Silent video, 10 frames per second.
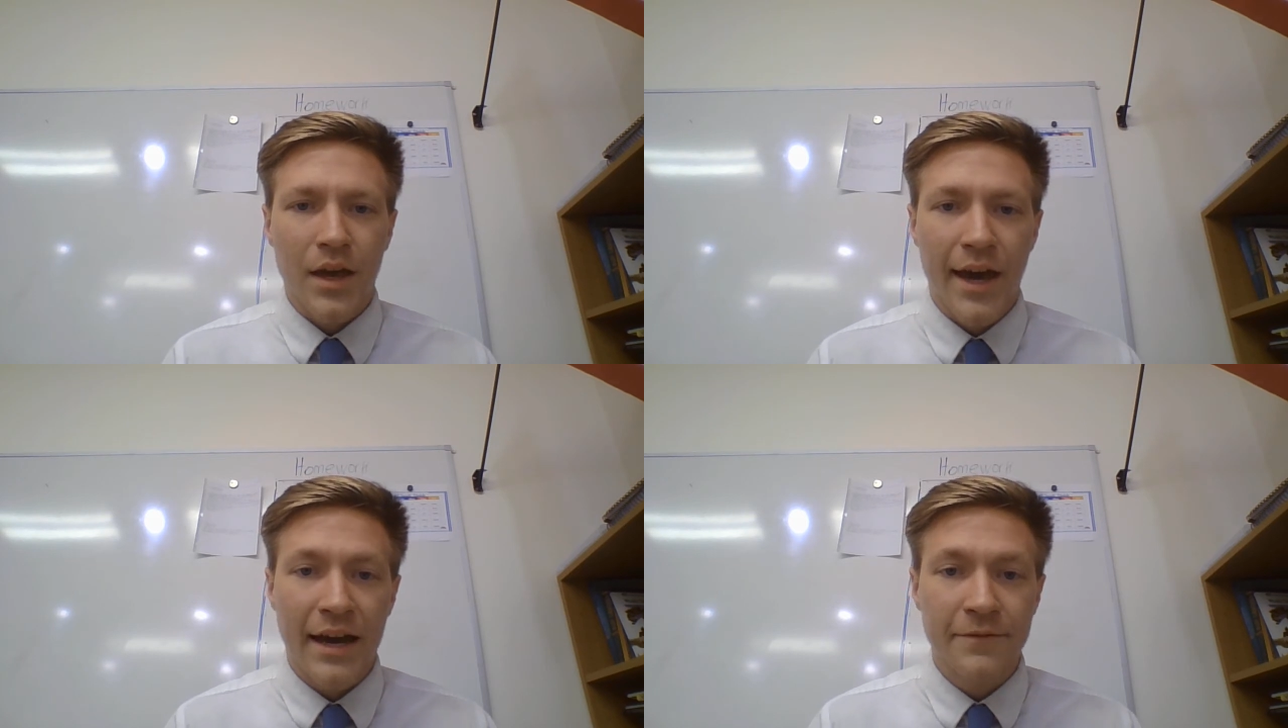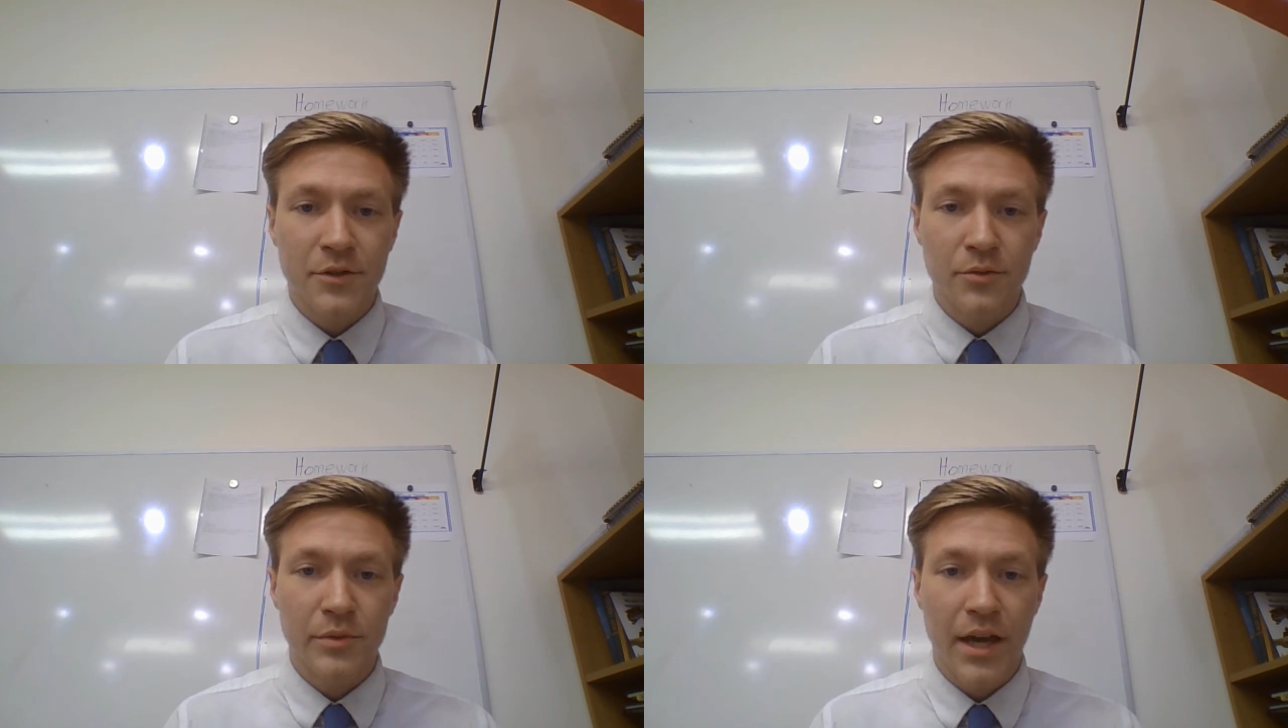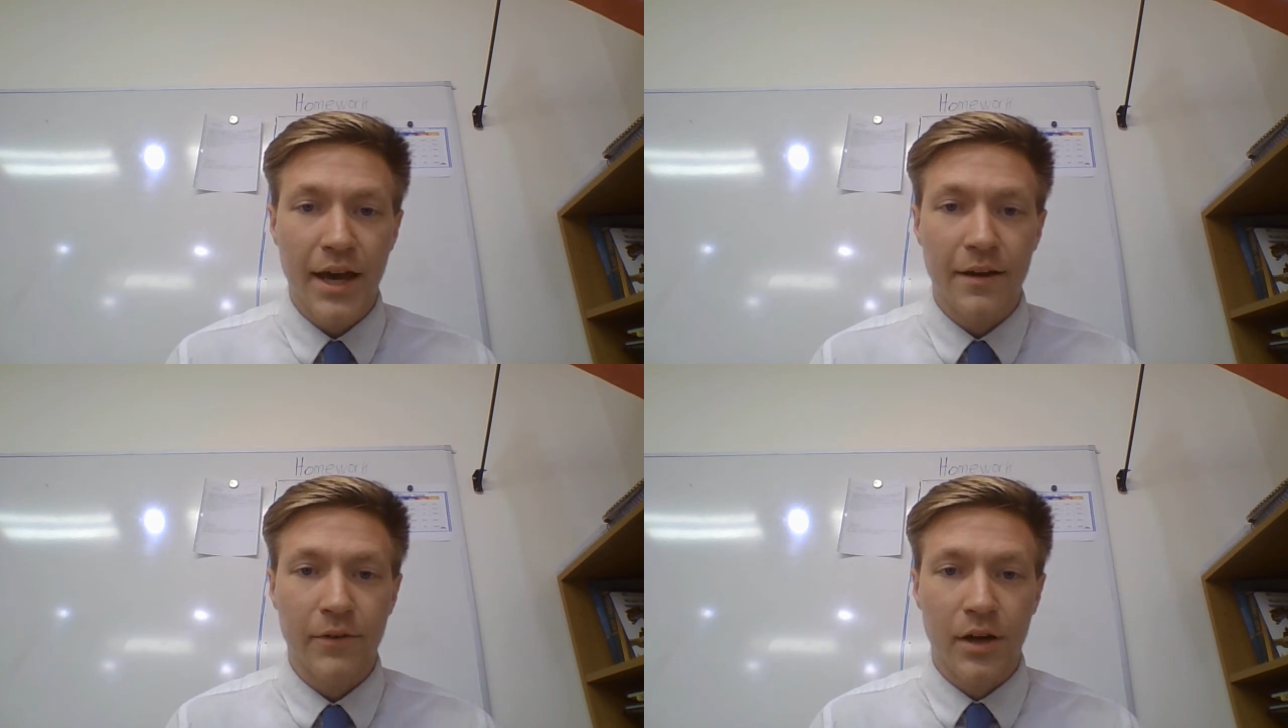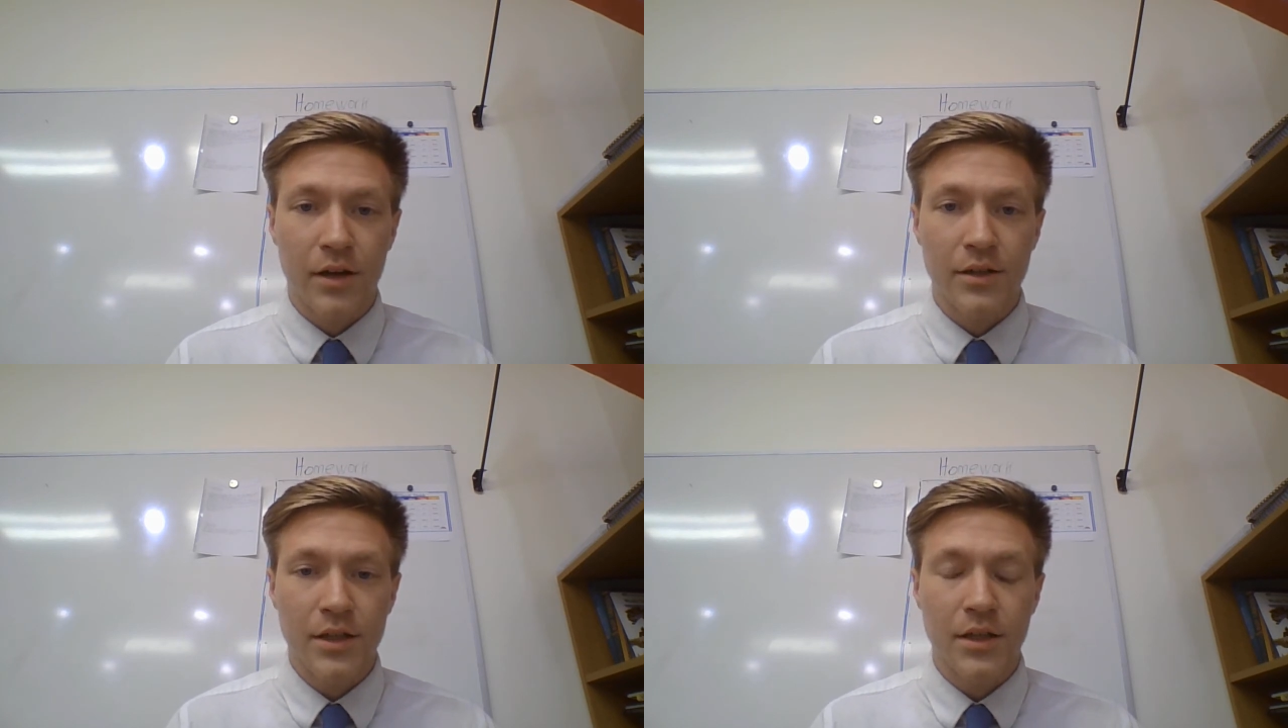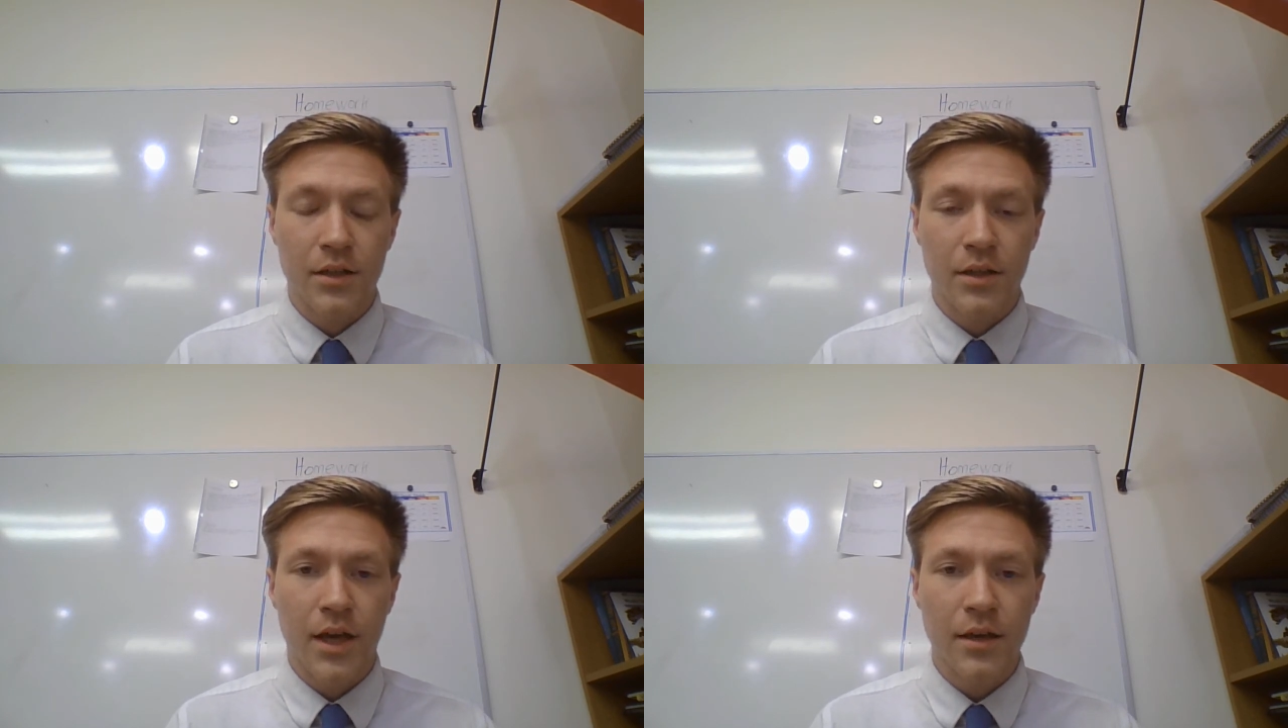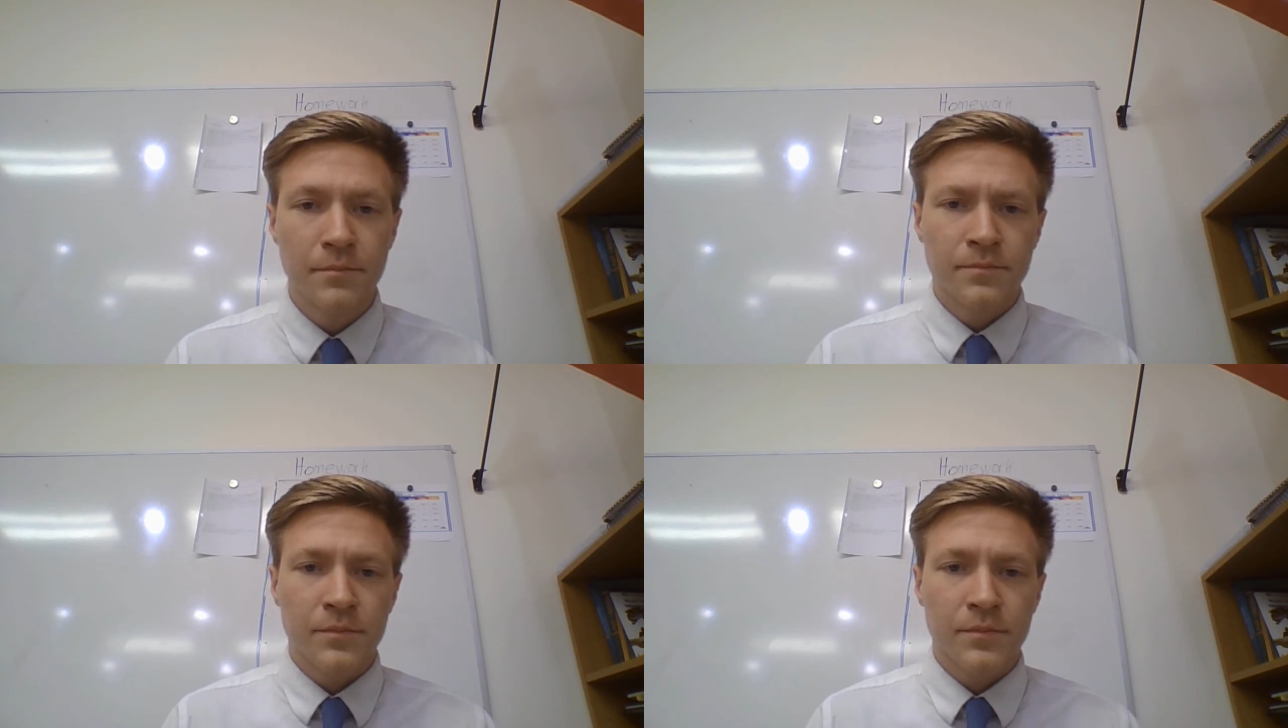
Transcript: After we have our ELA,